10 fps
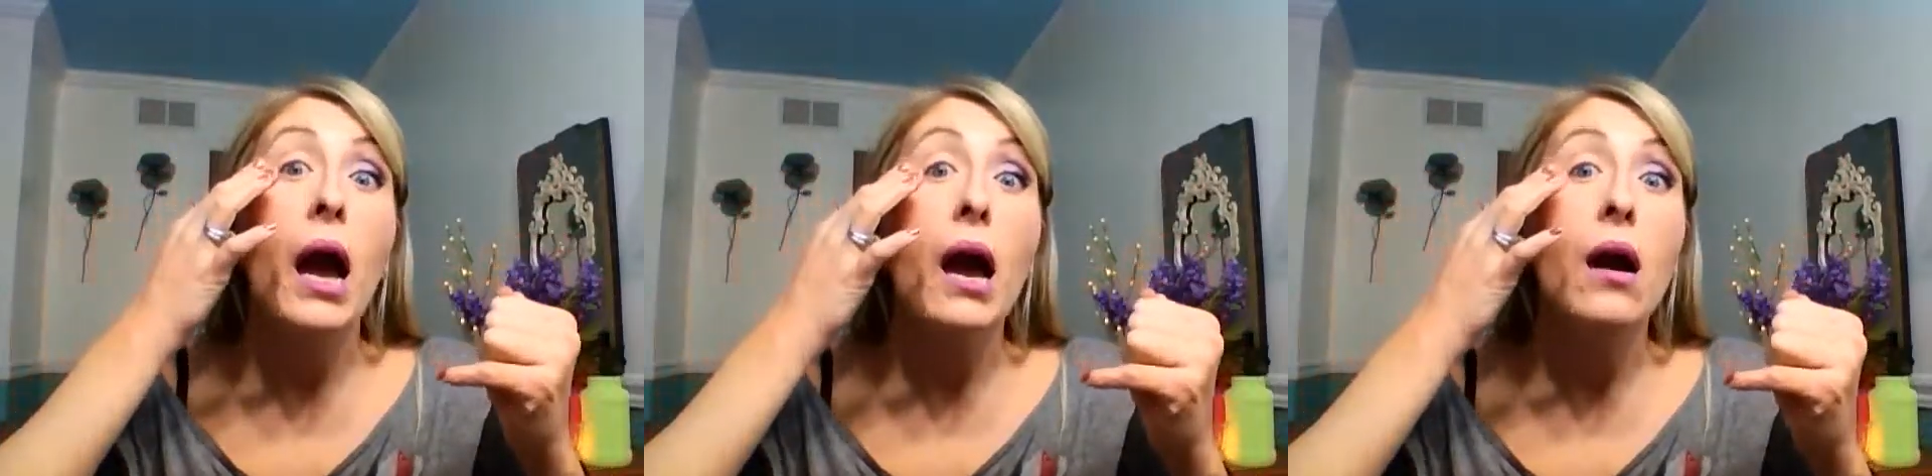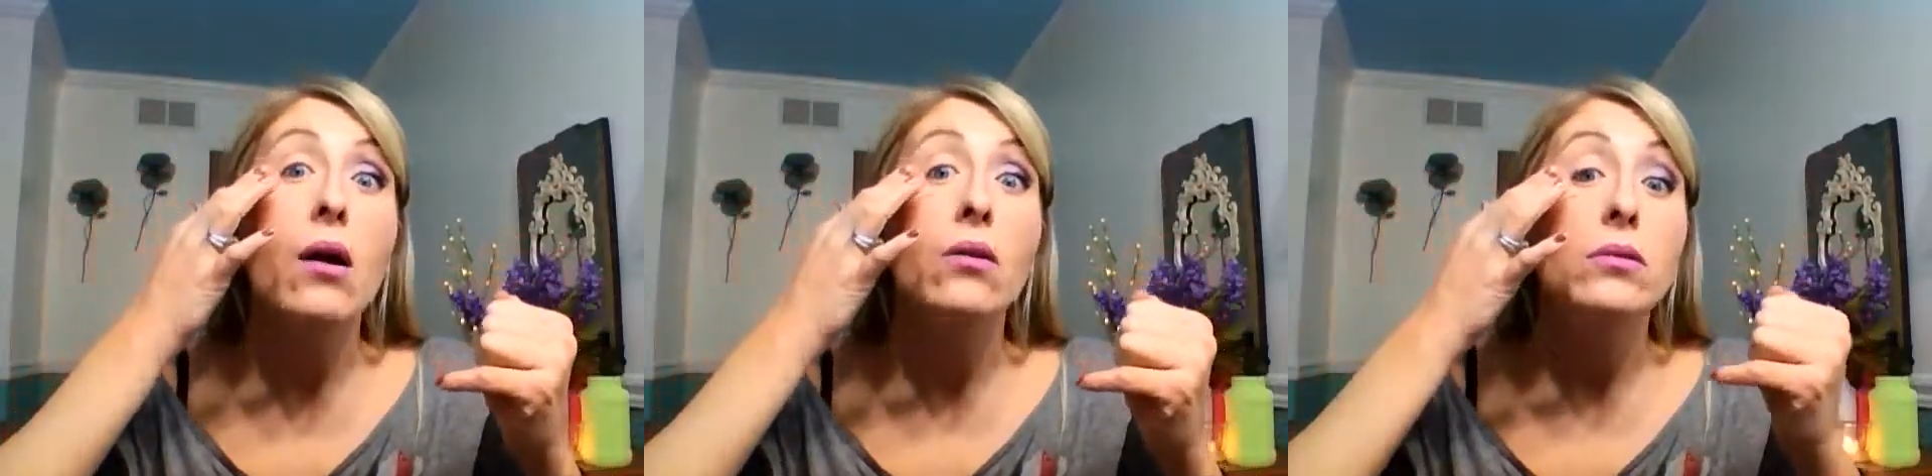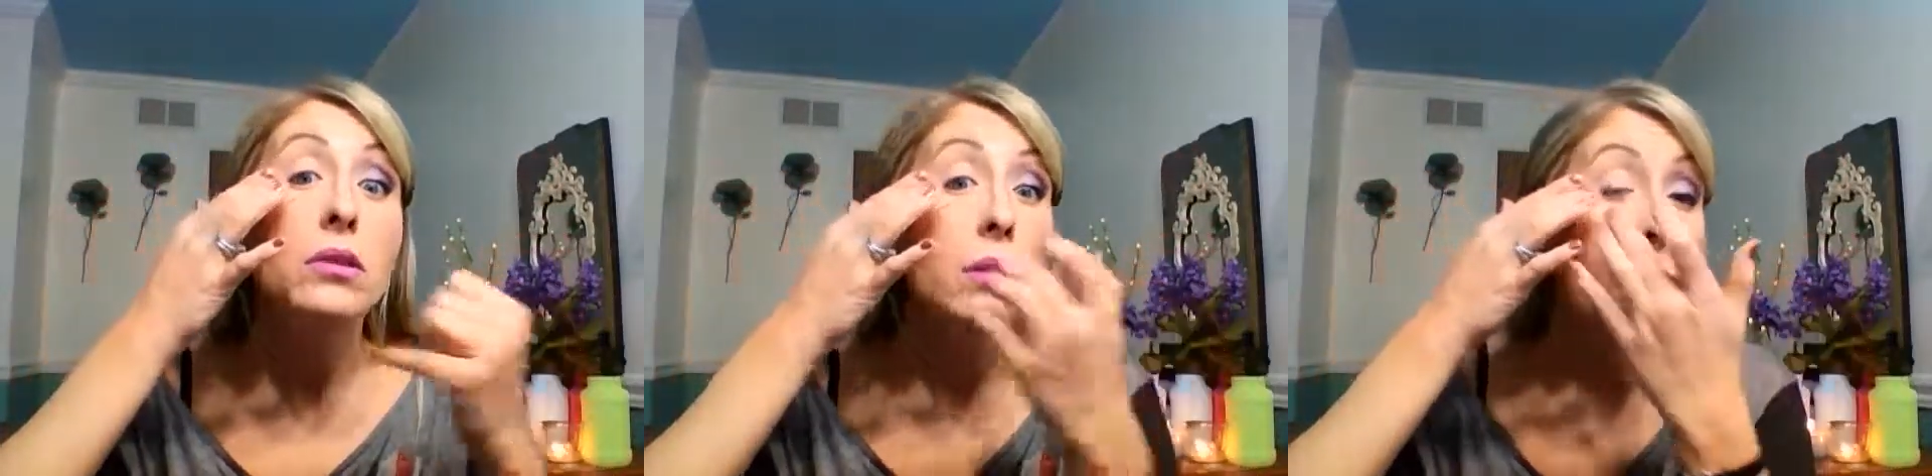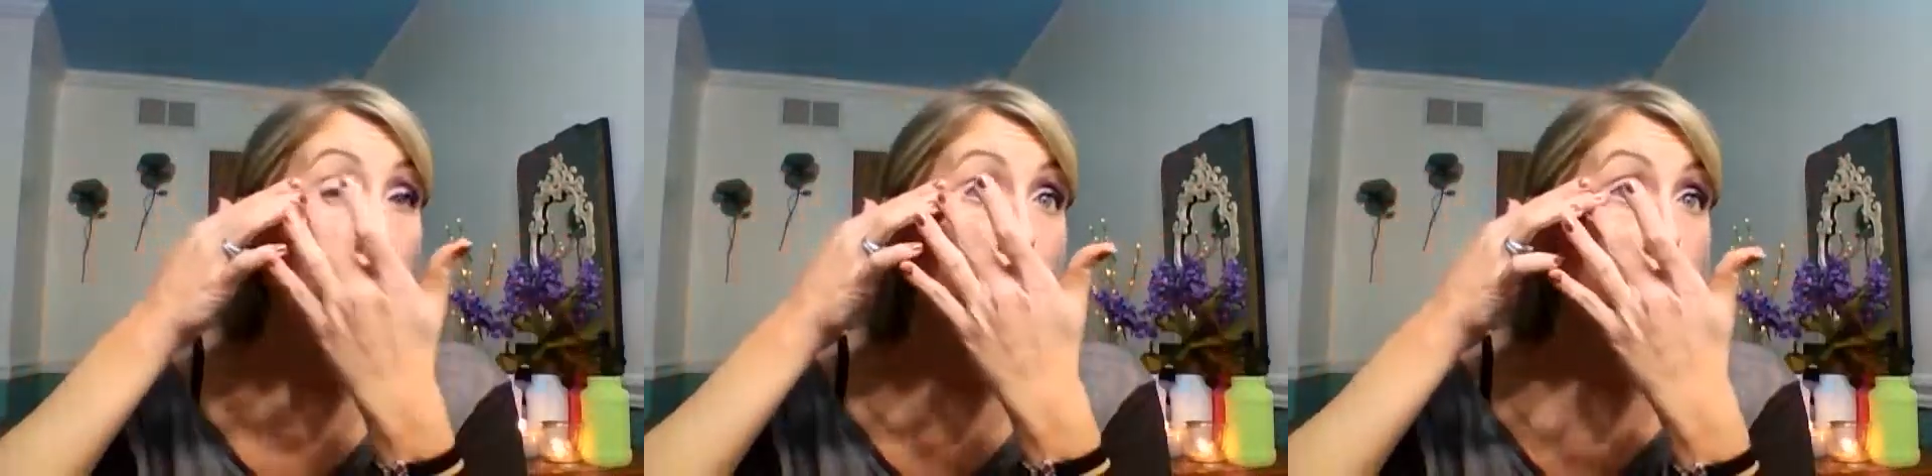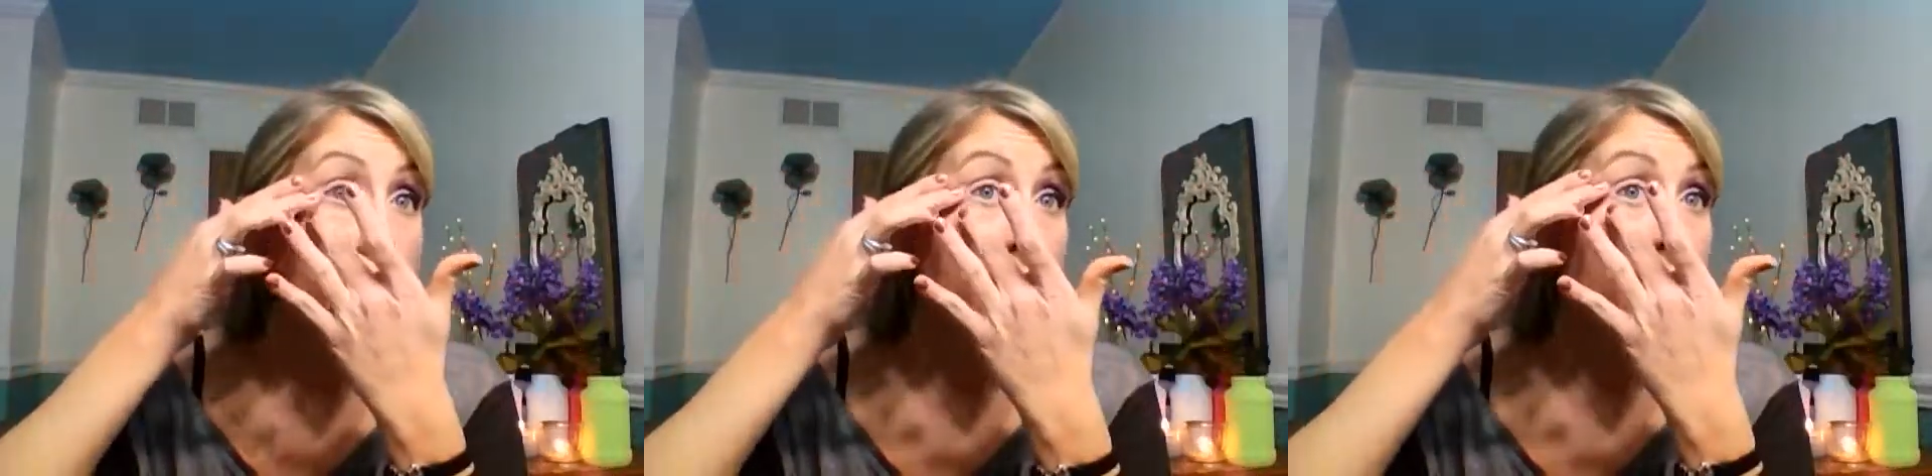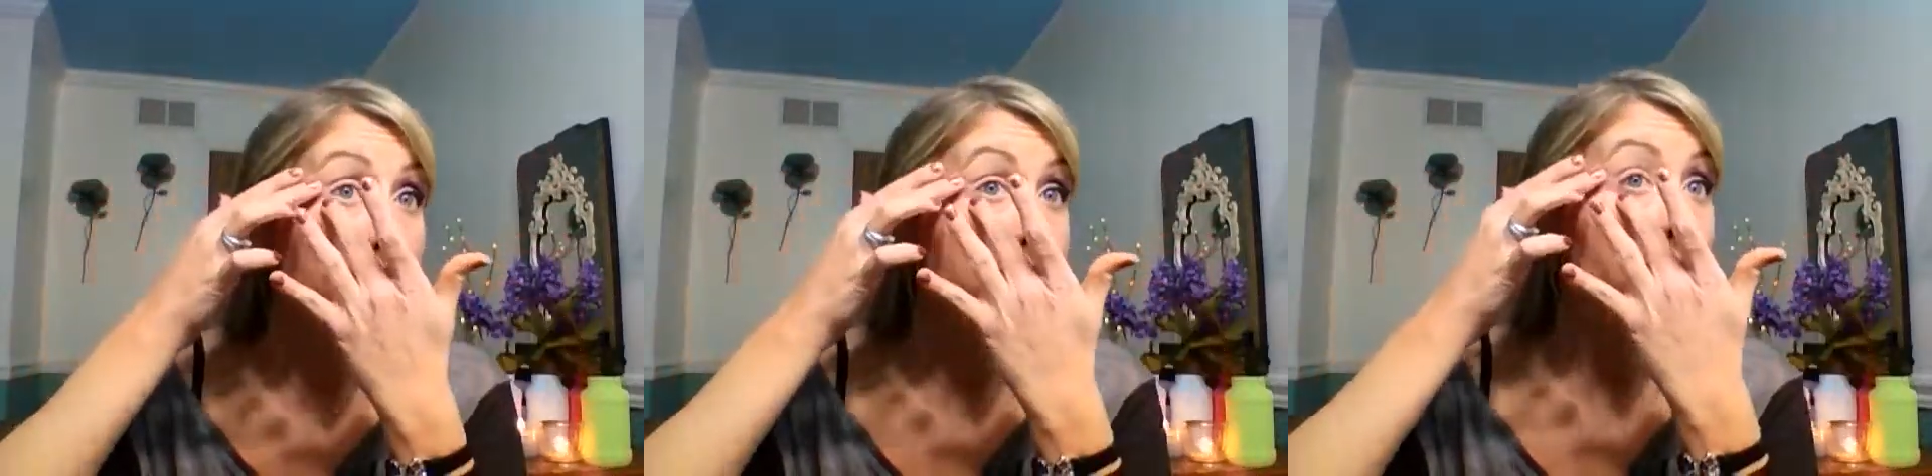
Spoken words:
out, but that's